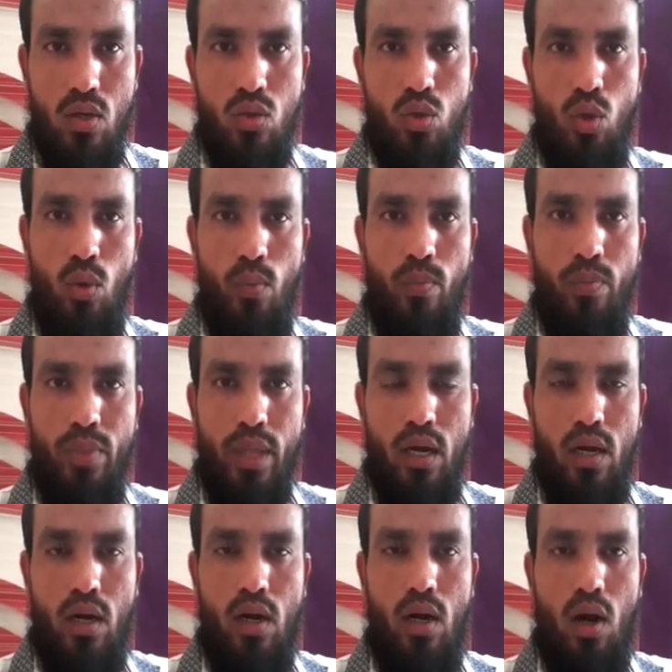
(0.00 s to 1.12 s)
So
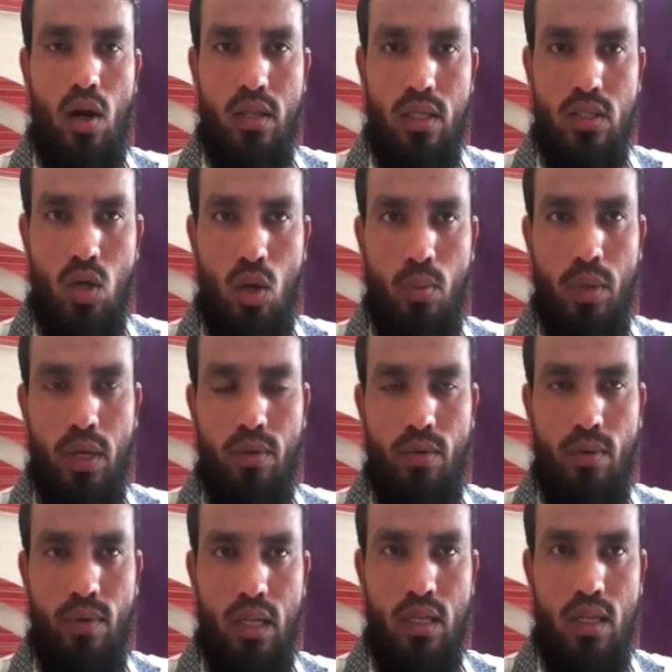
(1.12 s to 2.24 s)
on this topic we
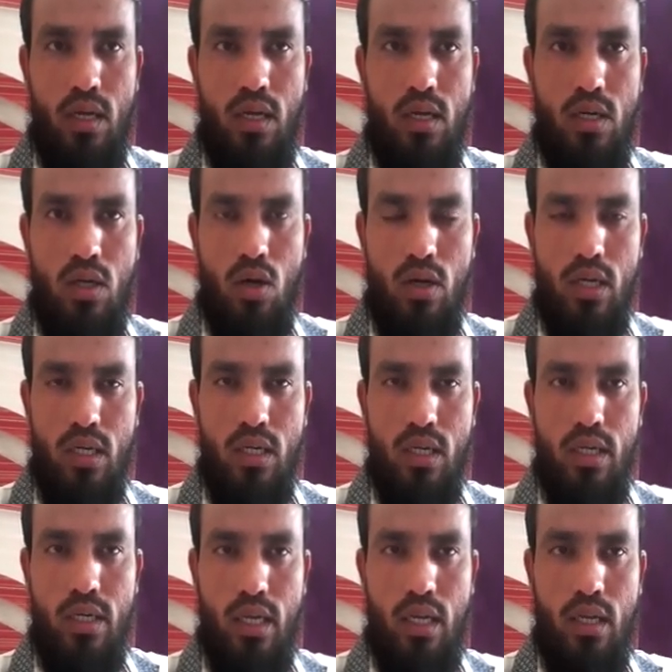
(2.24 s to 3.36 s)
will talk in
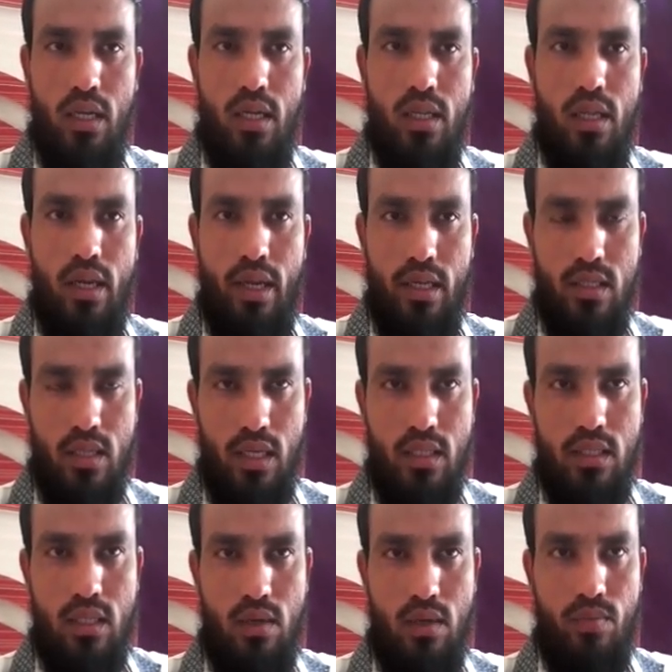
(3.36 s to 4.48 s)
detail in the next
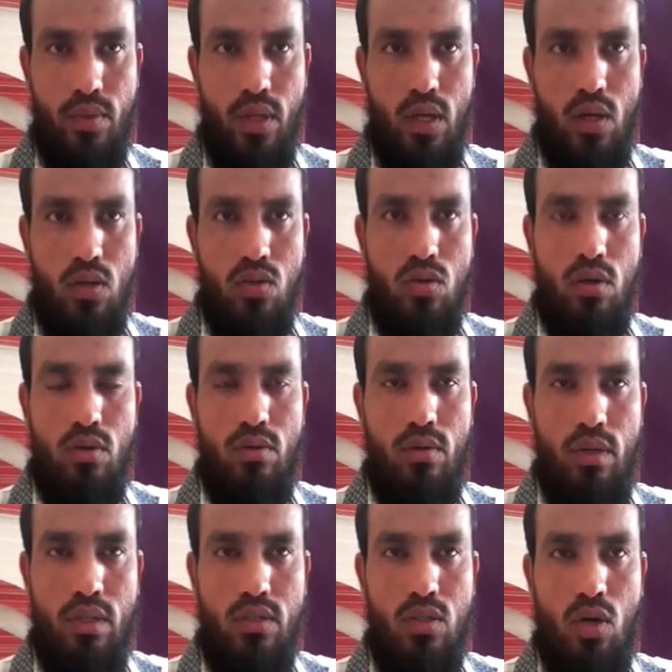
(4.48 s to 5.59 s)
lecture. So we
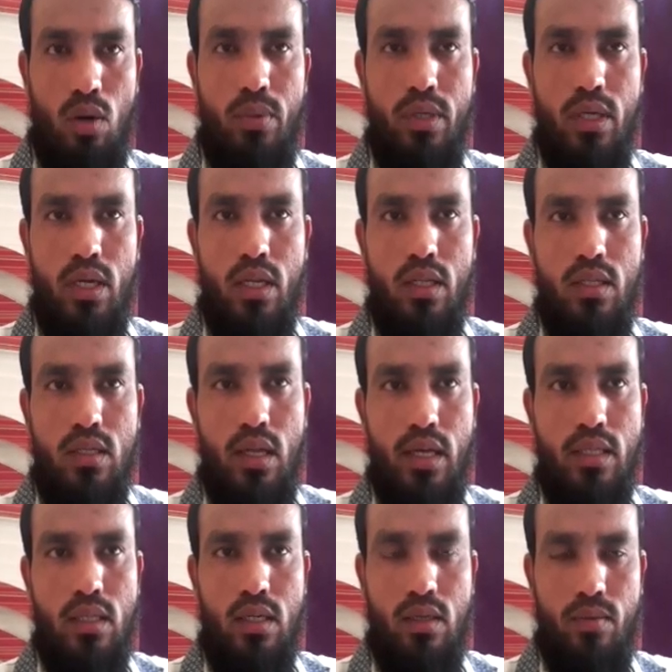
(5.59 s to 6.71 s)
will stop here in this
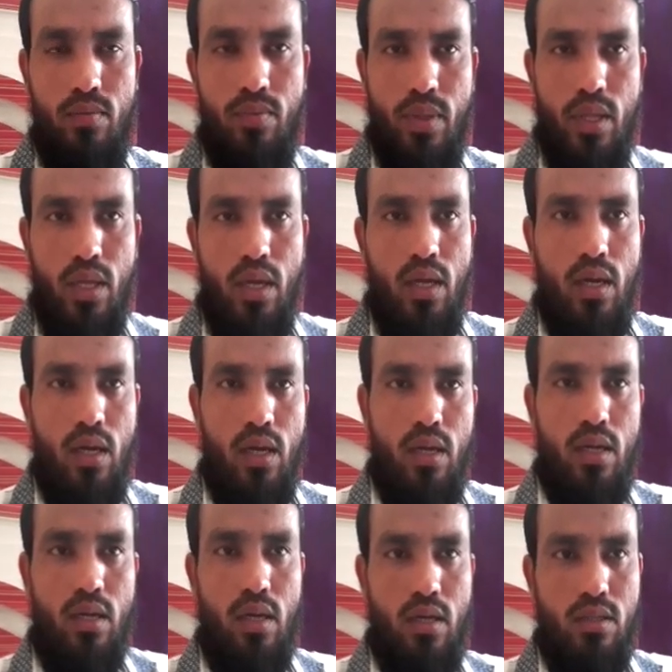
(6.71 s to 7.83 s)
lecture
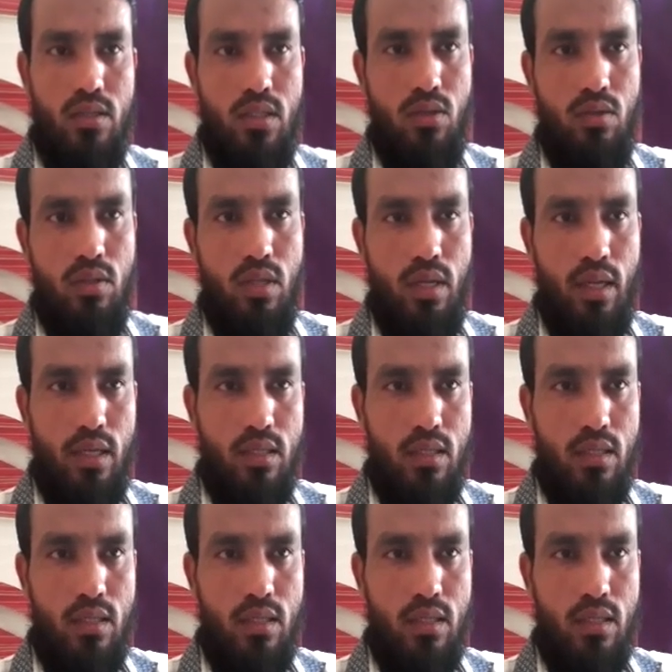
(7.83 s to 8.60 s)
and see you in the next